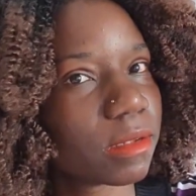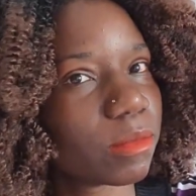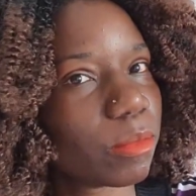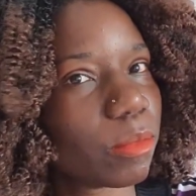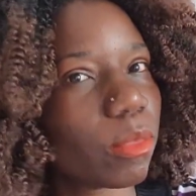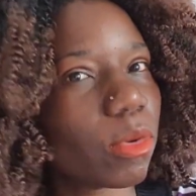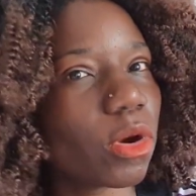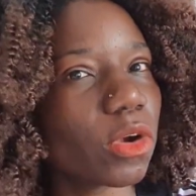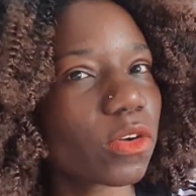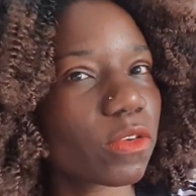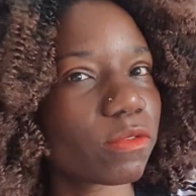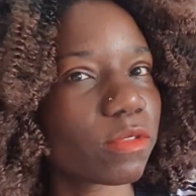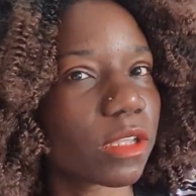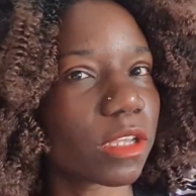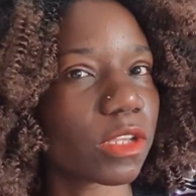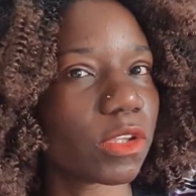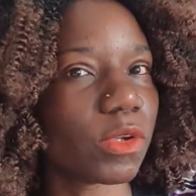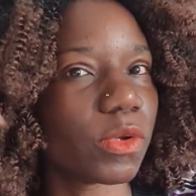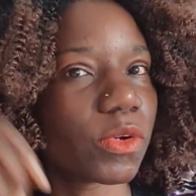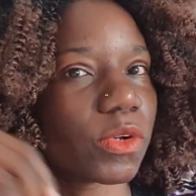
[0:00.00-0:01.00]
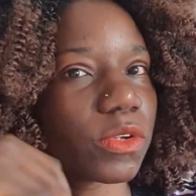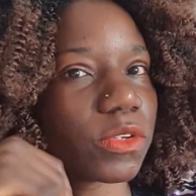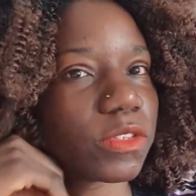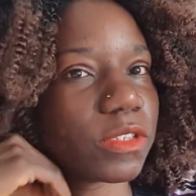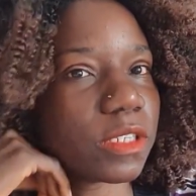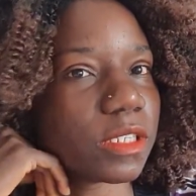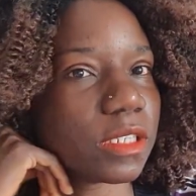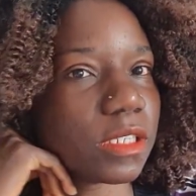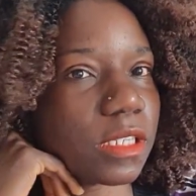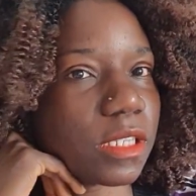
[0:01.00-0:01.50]
more of the
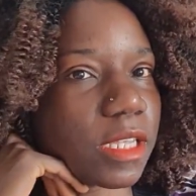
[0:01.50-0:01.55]
curiosity